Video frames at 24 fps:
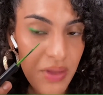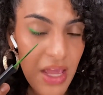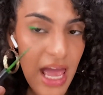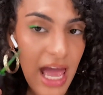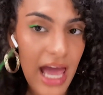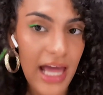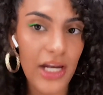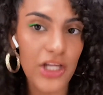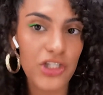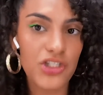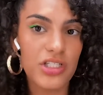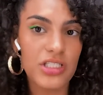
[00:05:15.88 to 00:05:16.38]

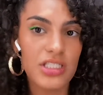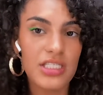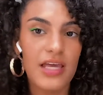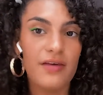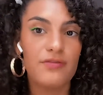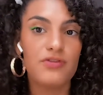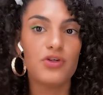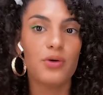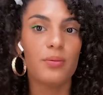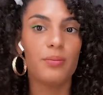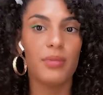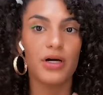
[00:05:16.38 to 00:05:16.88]
And it just
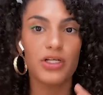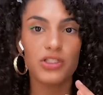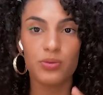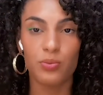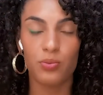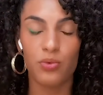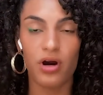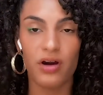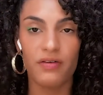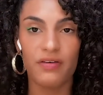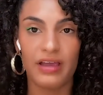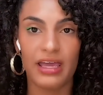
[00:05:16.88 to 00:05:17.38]
gives you much
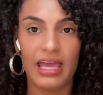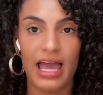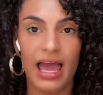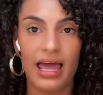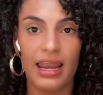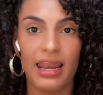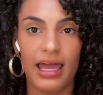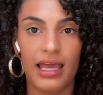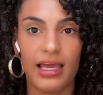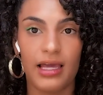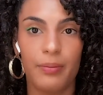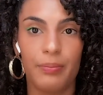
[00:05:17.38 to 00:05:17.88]
more of a
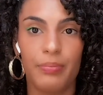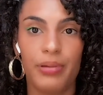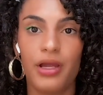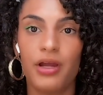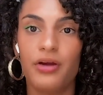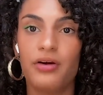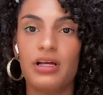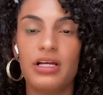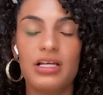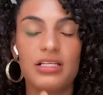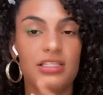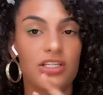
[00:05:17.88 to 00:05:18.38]
cat-like
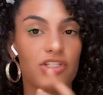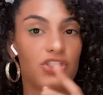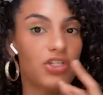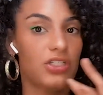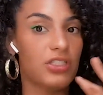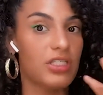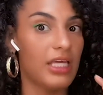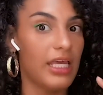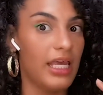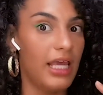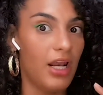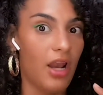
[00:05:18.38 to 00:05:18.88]
appearance. It just
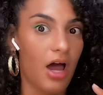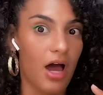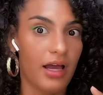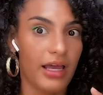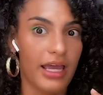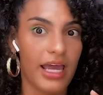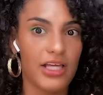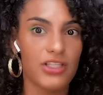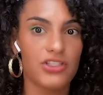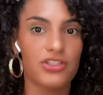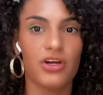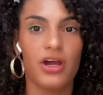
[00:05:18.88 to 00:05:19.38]

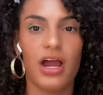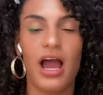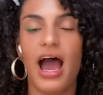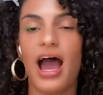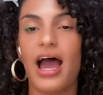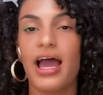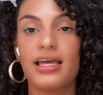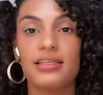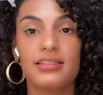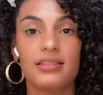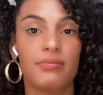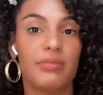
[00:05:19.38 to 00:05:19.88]
elongates your
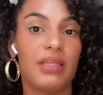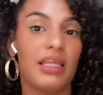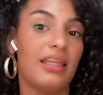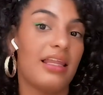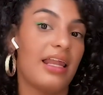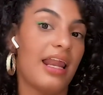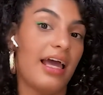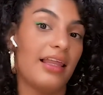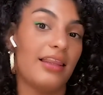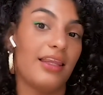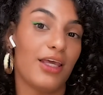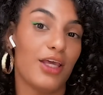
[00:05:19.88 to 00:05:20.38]
eyes, something that
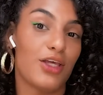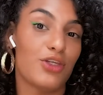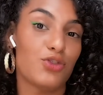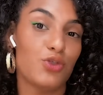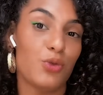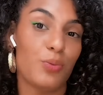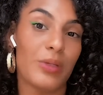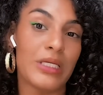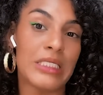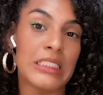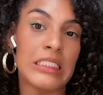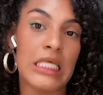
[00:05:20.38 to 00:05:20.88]
I think is
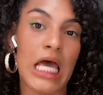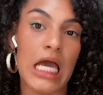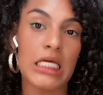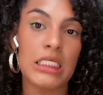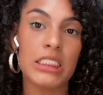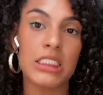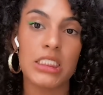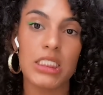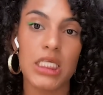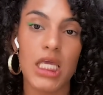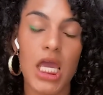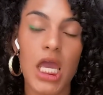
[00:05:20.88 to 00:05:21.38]
super
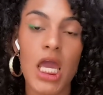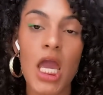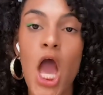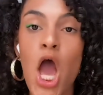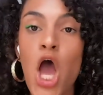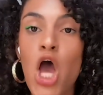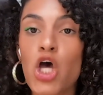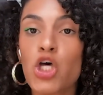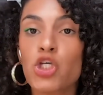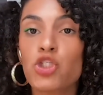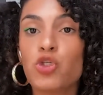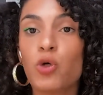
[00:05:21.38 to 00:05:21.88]
sexy,
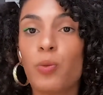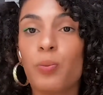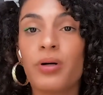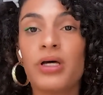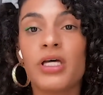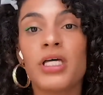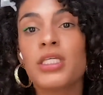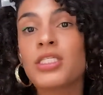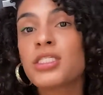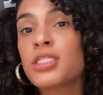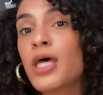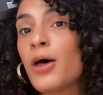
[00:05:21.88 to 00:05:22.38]

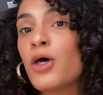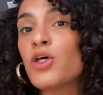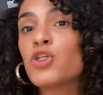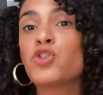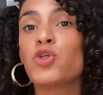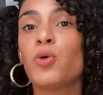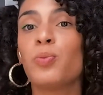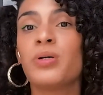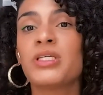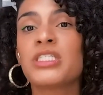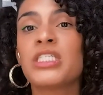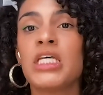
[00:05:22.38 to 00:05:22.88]

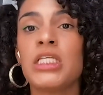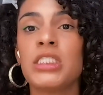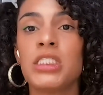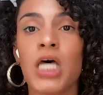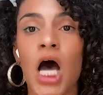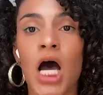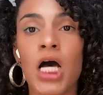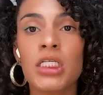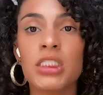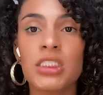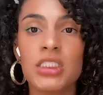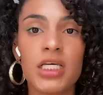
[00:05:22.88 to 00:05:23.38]
super
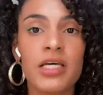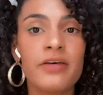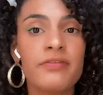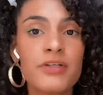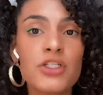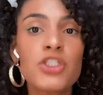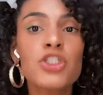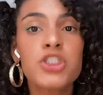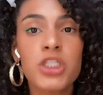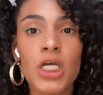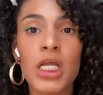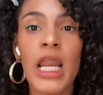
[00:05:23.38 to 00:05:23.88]
seductive
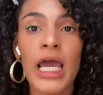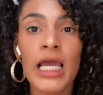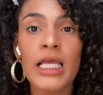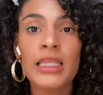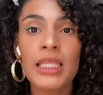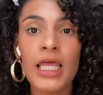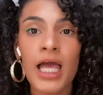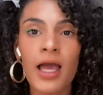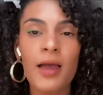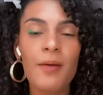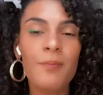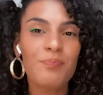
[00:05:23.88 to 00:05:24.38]
and shit like
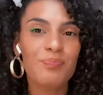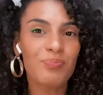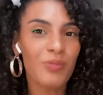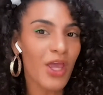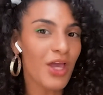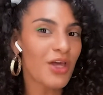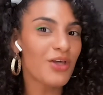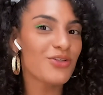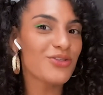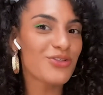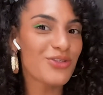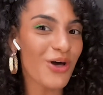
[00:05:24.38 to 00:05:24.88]
that.
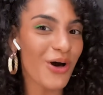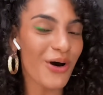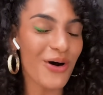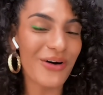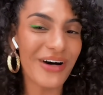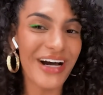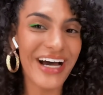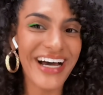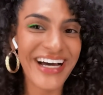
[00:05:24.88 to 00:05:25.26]
So